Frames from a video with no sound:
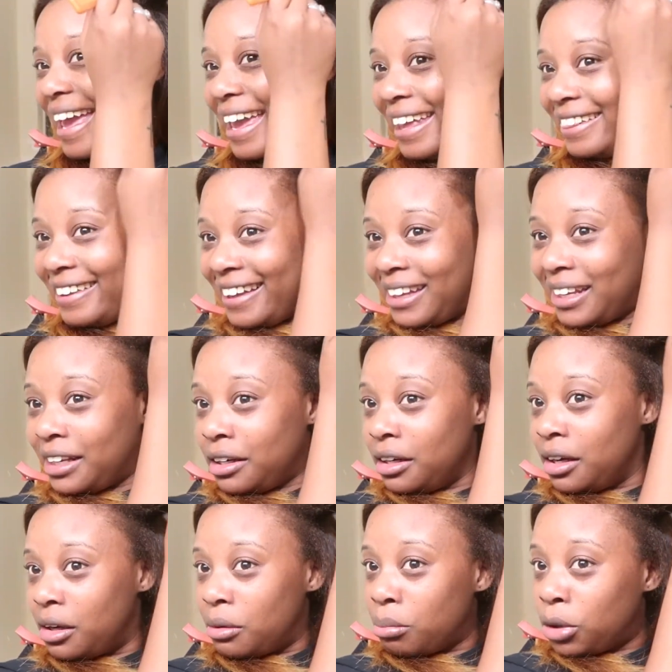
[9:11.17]
And then
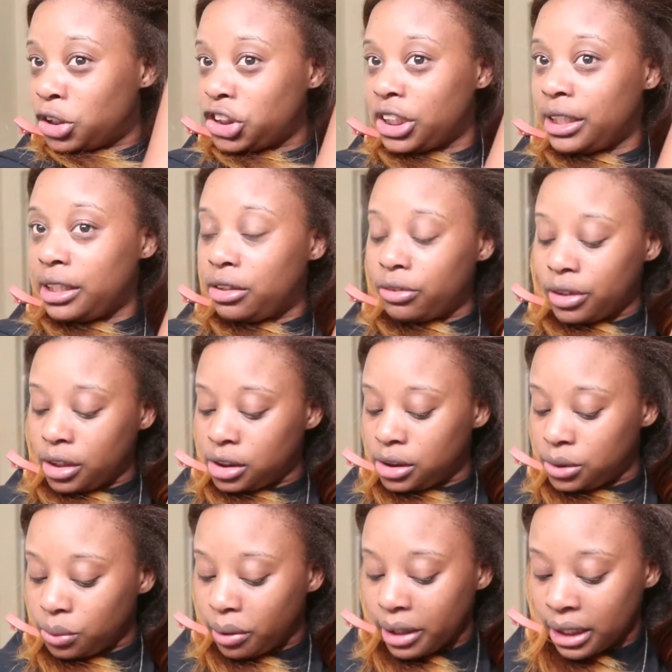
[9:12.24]
Monché didn't really
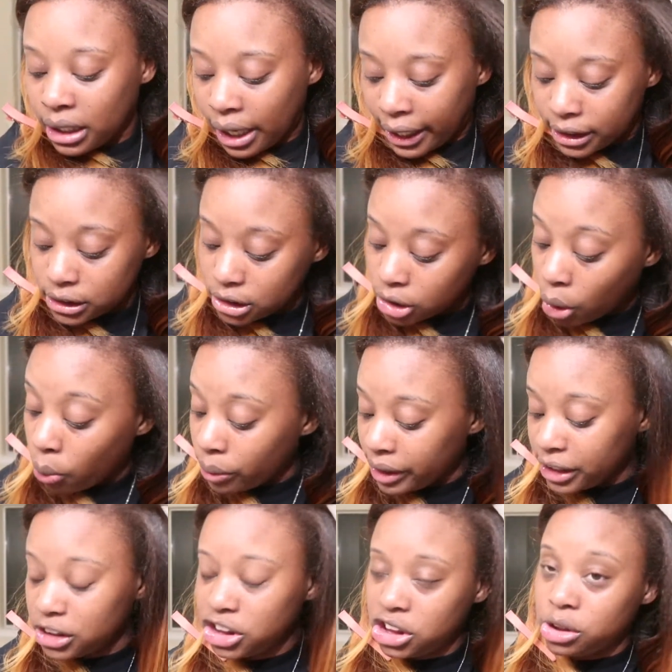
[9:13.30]
do any like
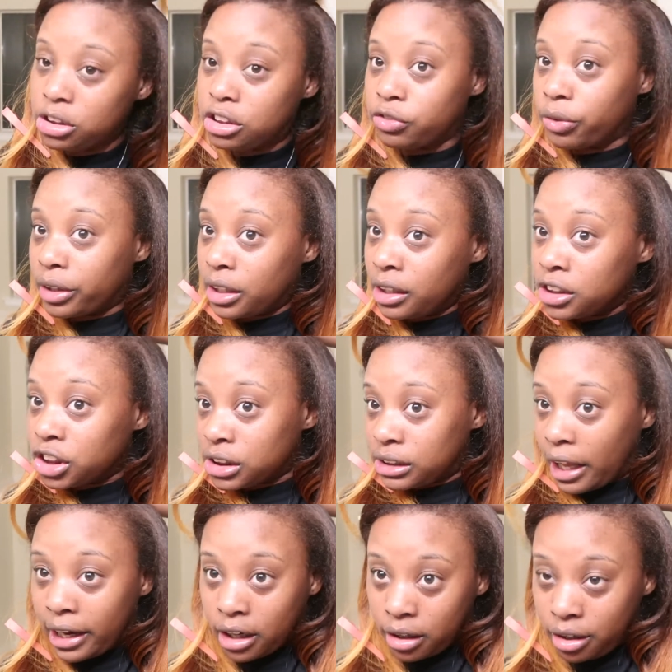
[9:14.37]
sewing. She's really just
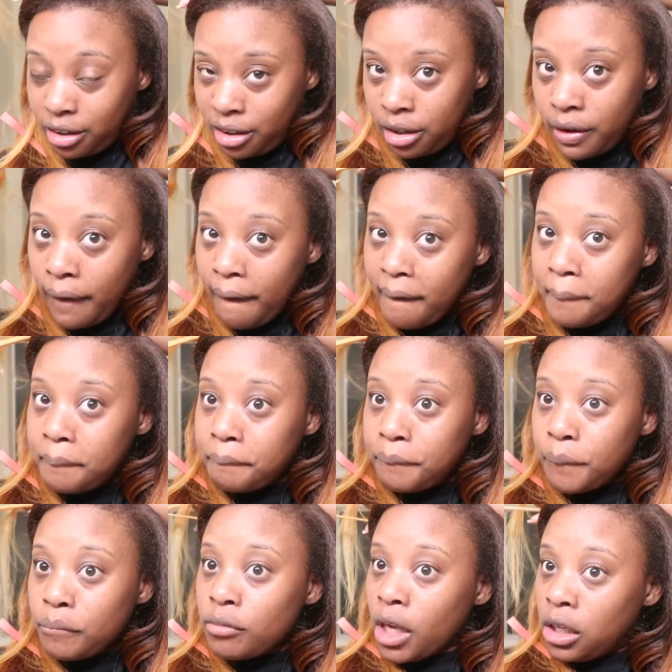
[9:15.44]
like a,
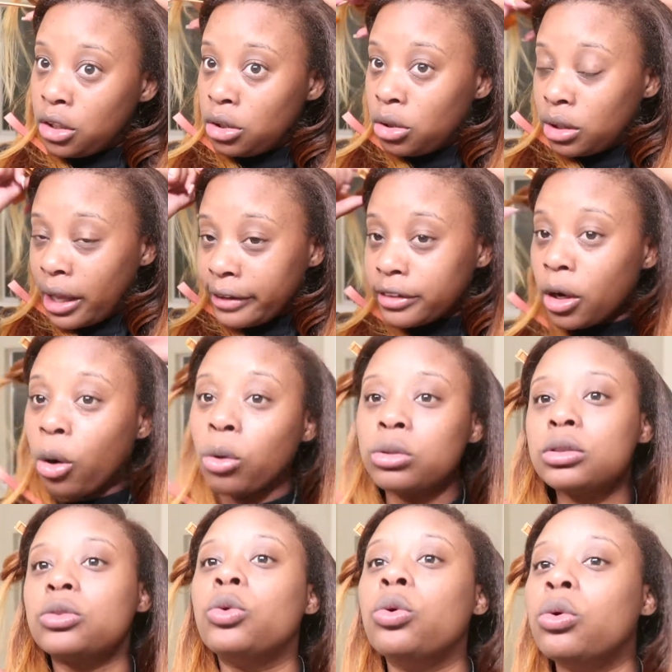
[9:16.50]
you know, like the old
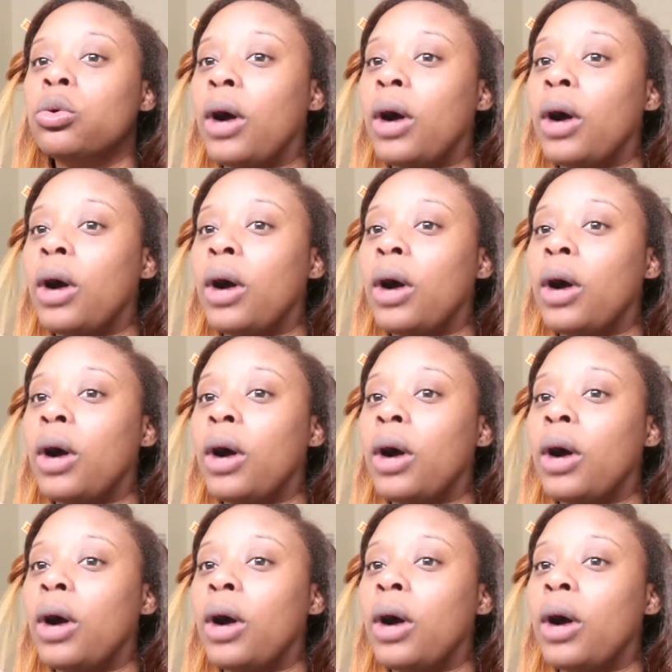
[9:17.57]
school.